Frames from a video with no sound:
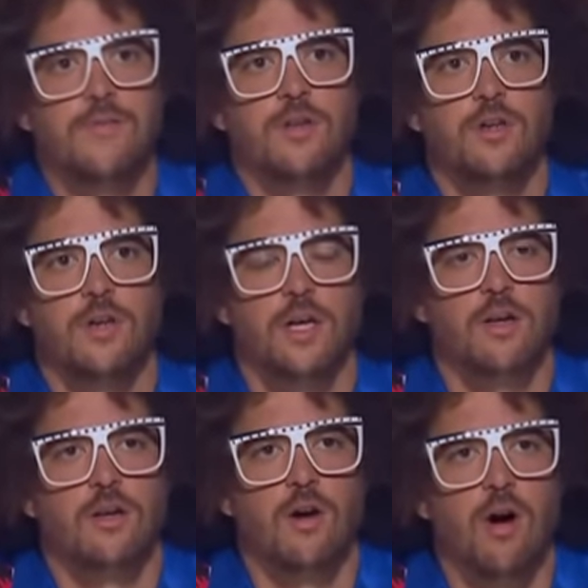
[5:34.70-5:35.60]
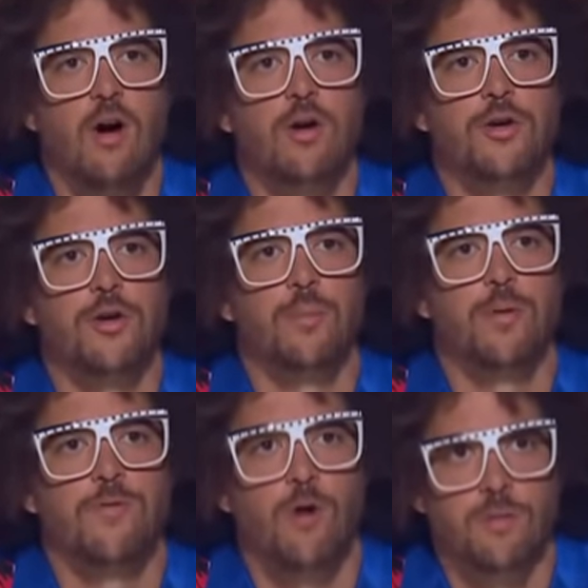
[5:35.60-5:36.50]
if you look at all your
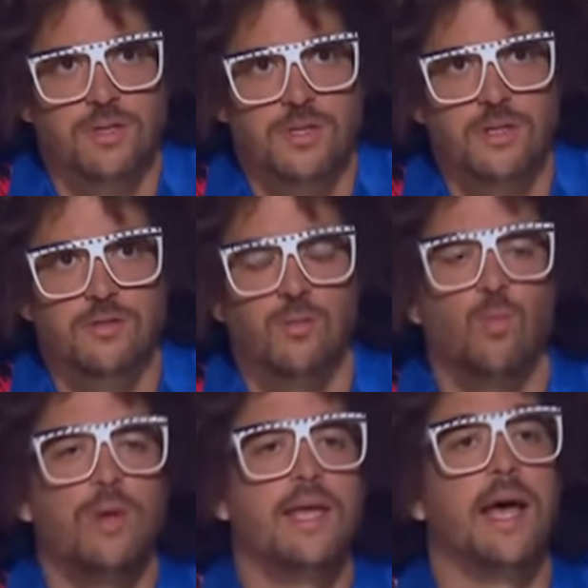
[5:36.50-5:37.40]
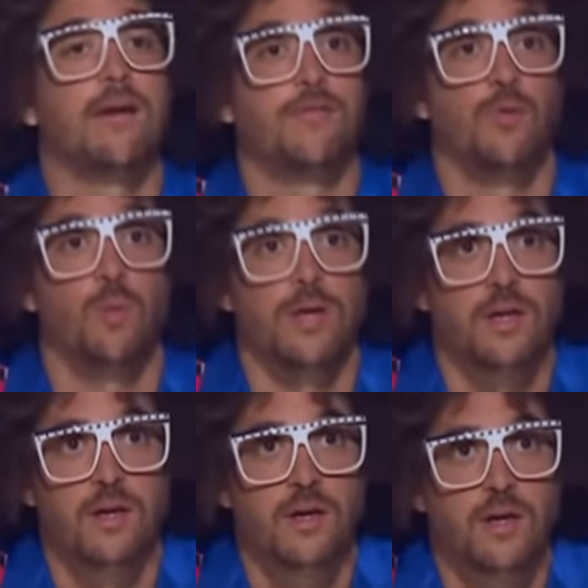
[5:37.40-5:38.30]
performances week after
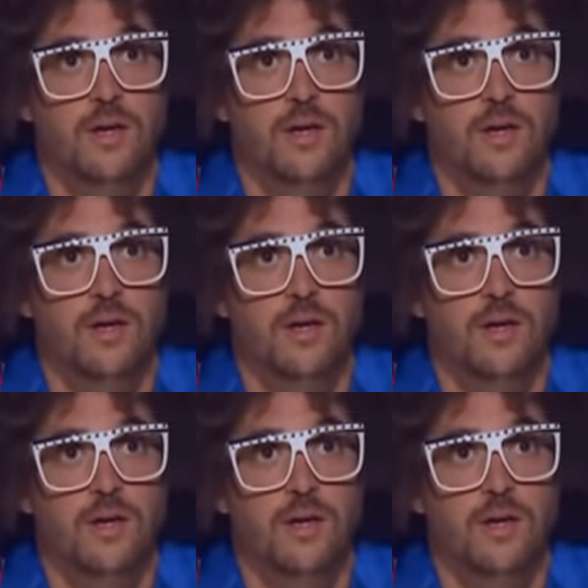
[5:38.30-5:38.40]
week,